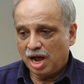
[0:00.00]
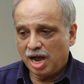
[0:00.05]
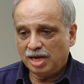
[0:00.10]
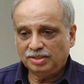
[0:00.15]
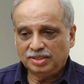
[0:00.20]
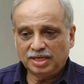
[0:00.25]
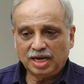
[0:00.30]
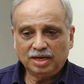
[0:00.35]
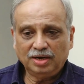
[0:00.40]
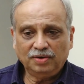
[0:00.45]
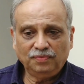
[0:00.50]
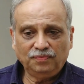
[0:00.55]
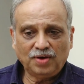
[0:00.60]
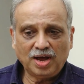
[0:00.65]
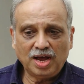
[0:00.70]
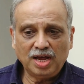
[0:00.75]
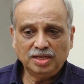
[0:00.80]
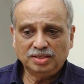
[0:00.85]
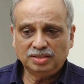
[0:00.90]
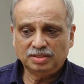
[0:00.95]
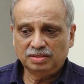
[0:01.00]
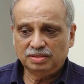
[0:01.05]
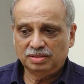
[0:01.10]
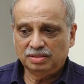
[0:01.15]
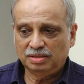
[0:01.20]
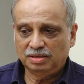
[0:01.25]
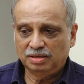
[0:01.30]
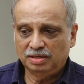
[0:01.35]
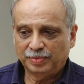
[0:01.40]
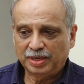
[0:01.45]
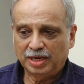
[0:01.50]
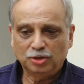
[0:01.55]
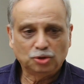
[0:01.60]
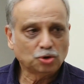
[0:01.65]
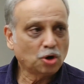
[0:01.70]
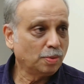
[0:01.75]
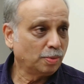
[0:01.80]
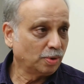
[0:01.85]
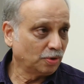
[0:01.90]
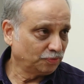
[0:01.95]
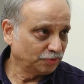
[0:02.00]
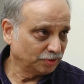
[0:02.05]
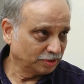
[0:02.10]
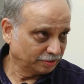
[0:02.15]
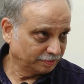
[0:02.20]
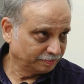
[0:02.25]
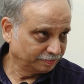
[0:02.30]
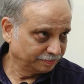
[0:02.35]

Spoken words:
I sacrifice a job offer.